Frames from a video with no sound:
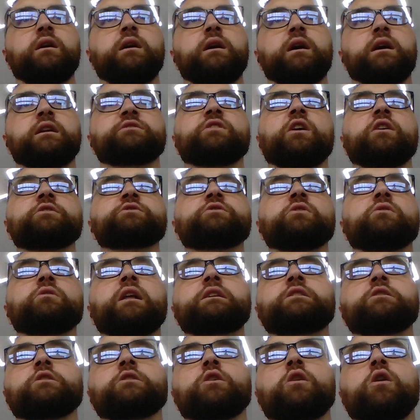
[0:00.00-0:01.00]
It has also
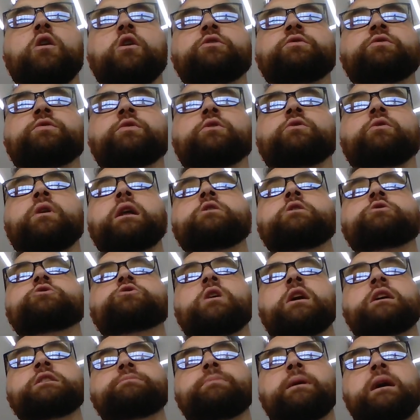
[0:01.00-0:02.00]
led to calls for greater
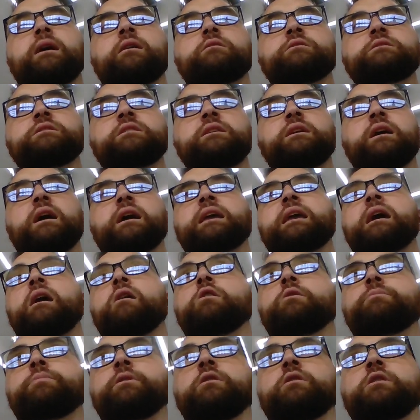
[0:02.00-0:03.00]
transparency,
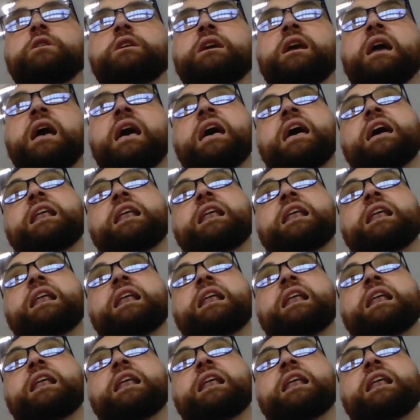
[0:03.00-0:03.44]
accountability,